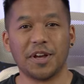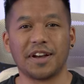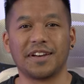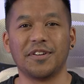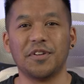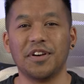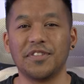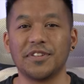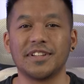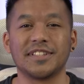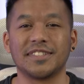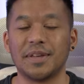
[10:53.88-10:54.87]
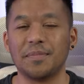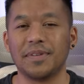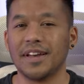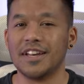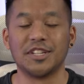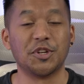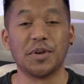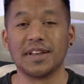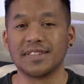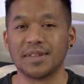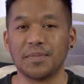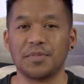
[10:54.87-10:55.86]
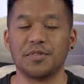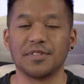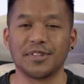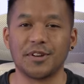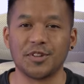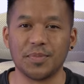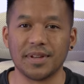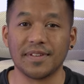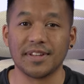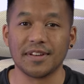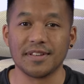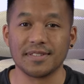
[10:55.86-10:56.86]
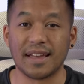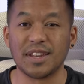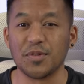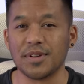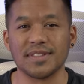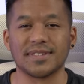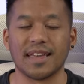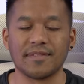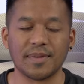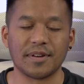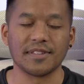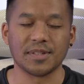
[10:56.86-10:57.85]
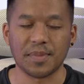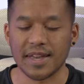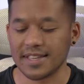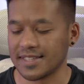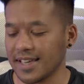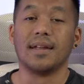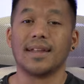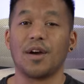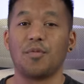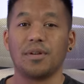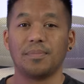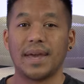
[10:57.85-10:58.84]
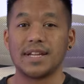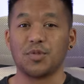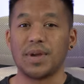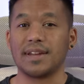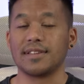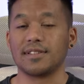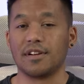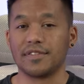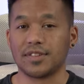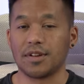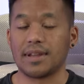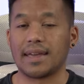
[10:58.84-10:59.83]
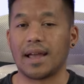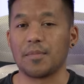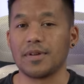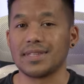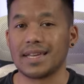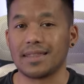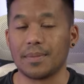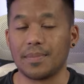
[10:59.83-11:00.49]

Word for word: look, or if you're just shooting simple social media videos and you want to save a bit on space. Now one major weakness of Sony cameras in